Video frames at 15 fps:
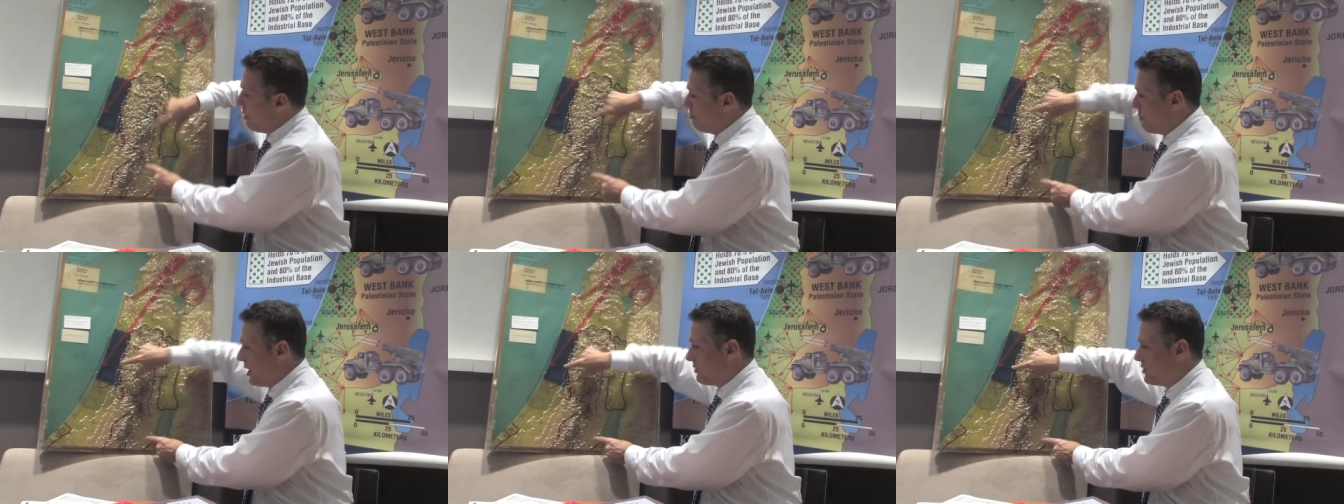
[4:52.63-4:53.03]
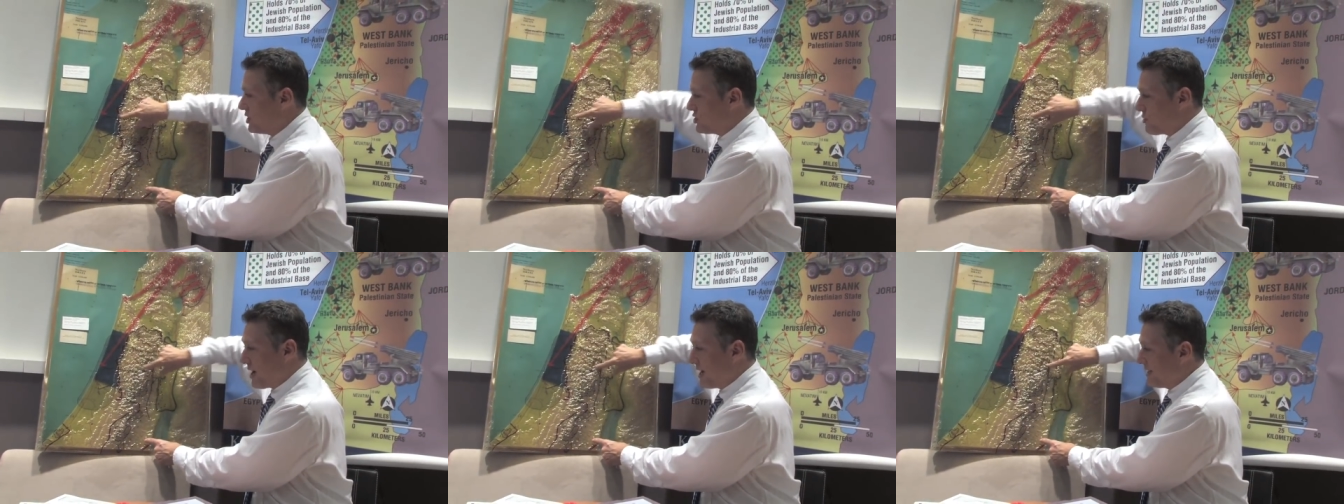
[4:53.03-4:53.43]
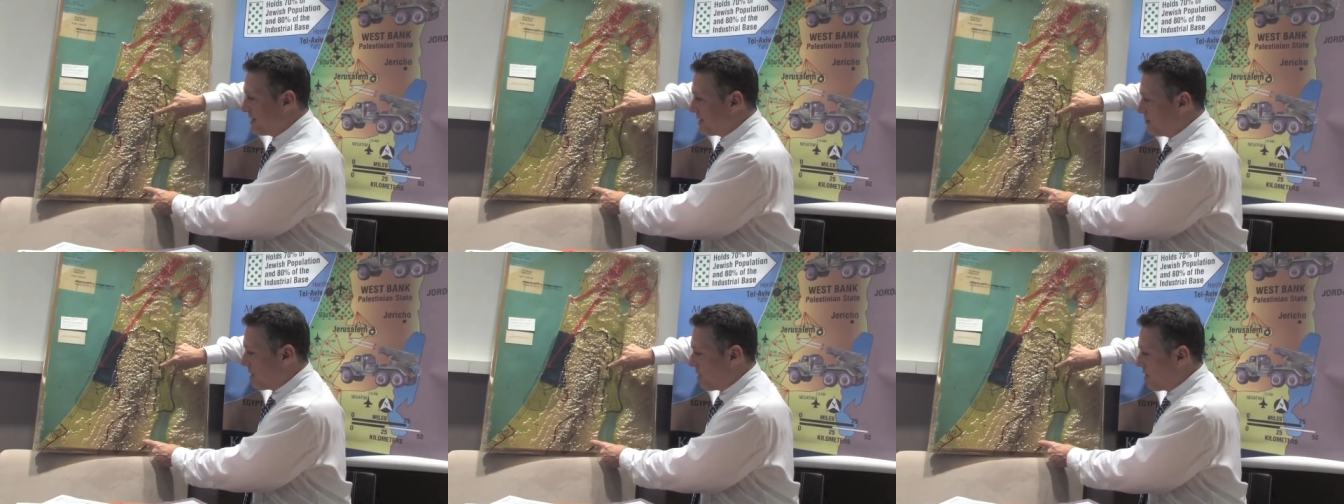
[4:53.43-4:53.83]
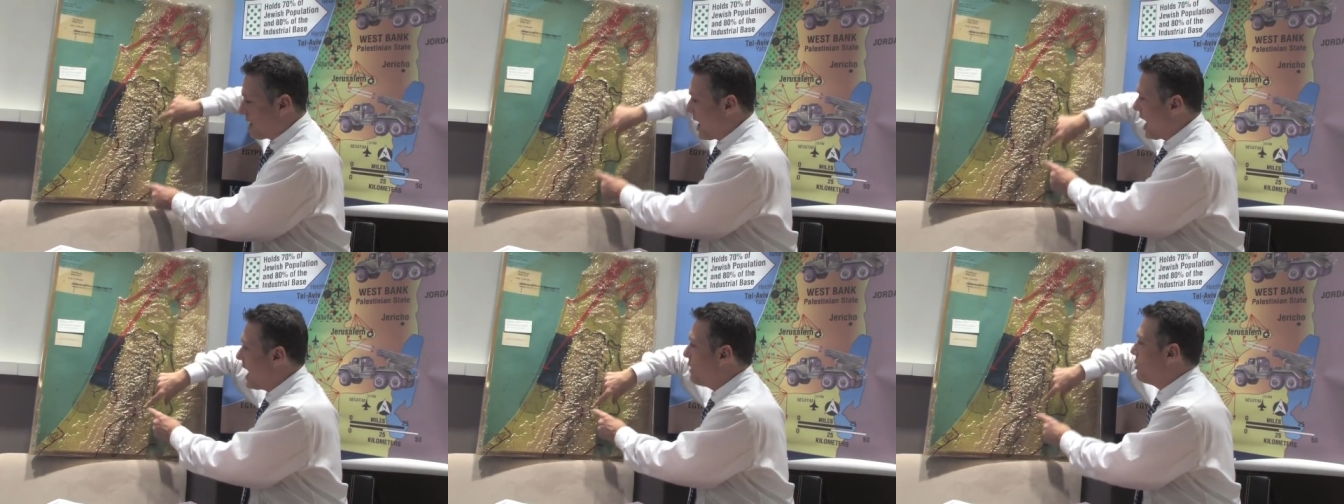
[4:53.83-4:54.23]
but the
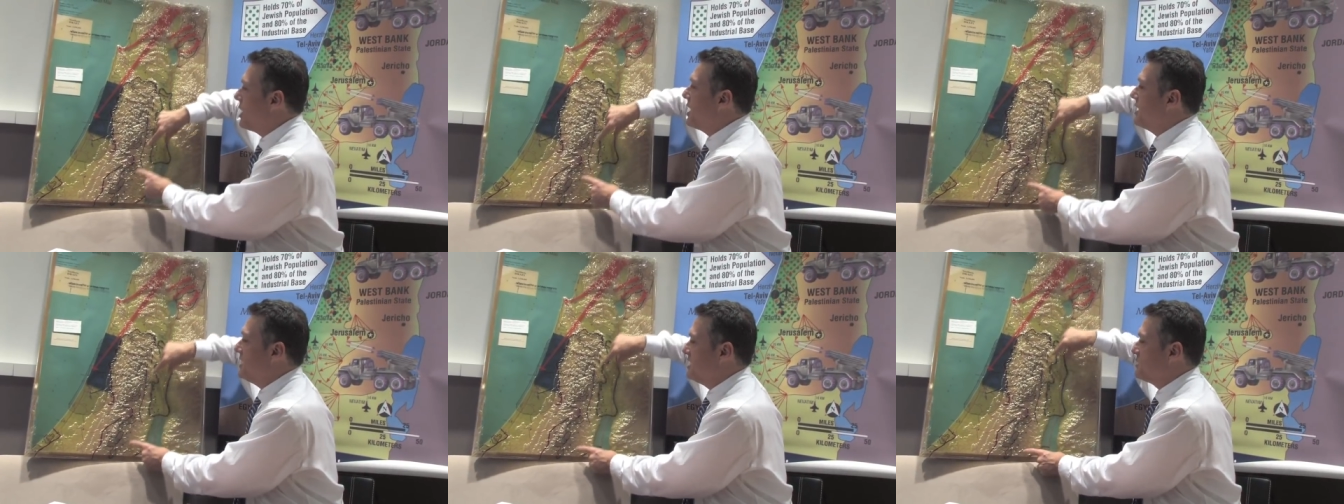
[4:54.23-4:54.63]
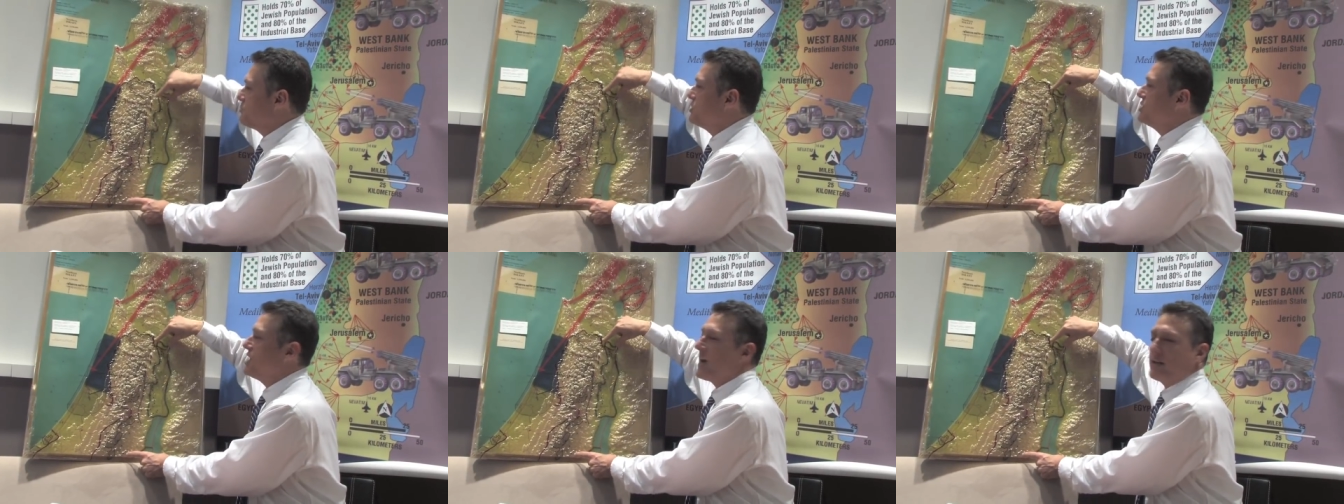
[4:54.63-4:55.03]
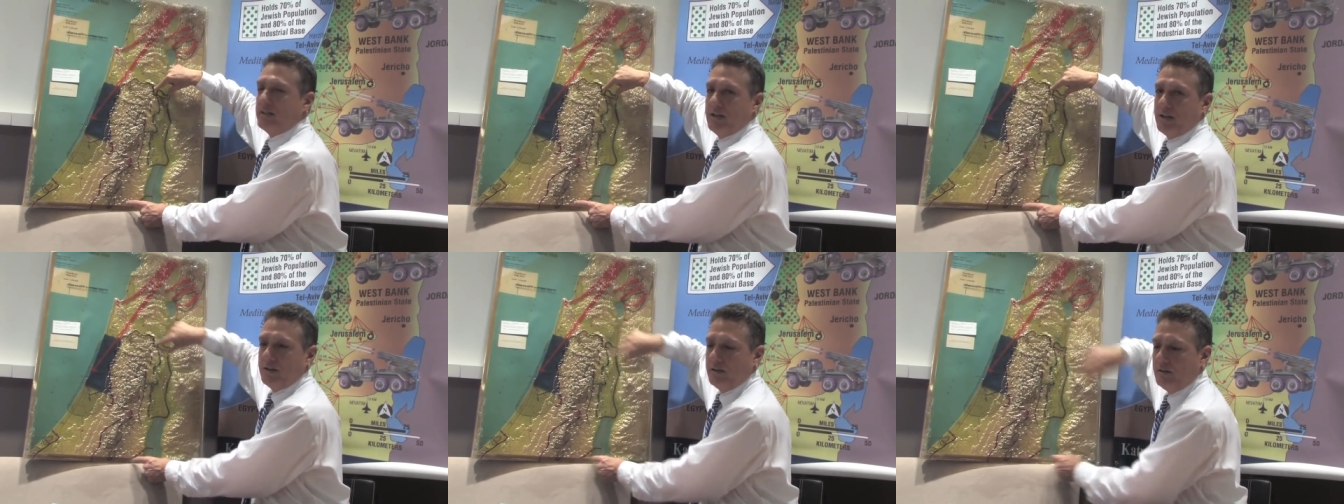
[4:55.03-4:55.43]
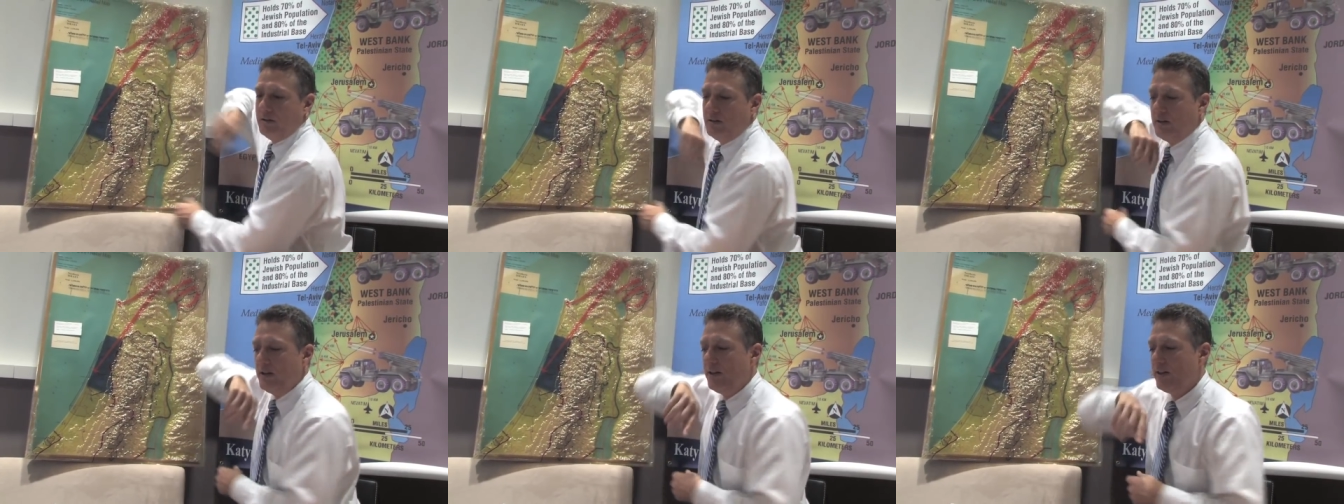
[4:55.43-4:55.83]
Trans-Samaria Highway is protecting
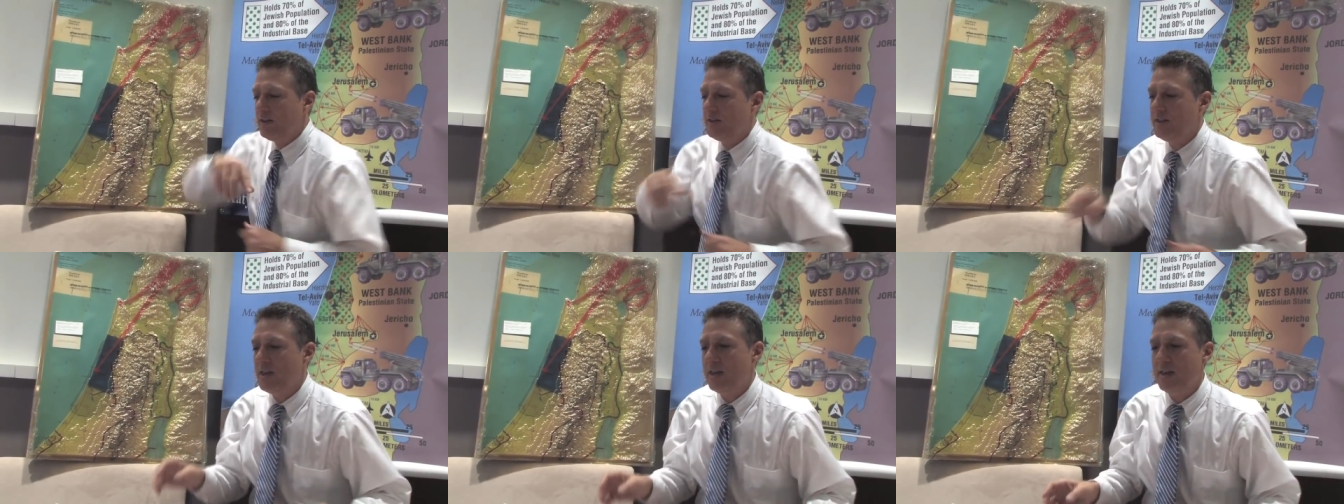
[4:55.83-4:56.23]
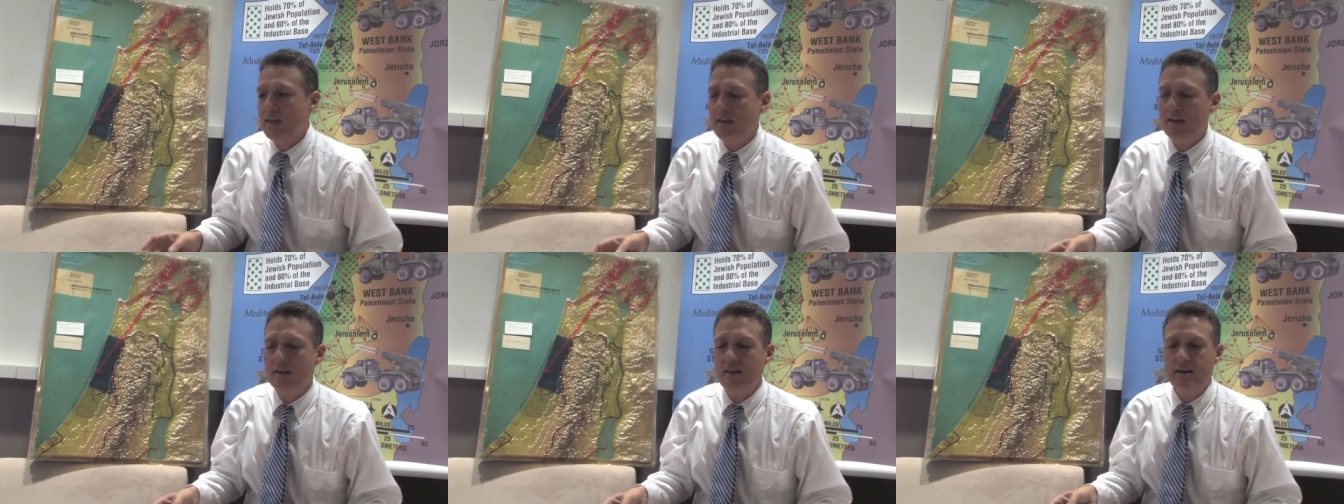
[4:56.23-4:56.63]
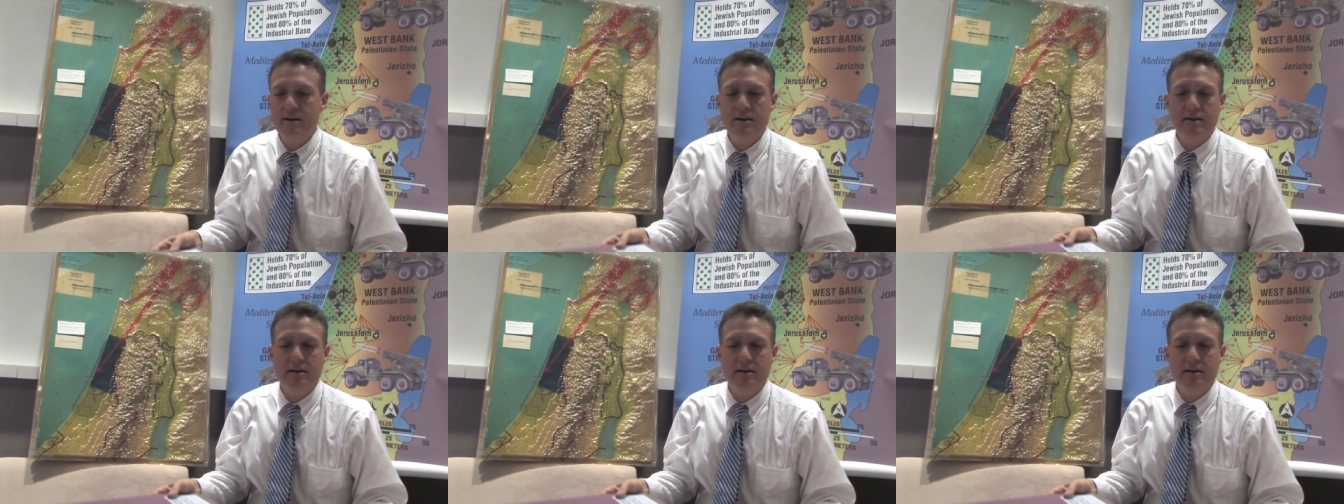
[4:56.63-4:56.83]
the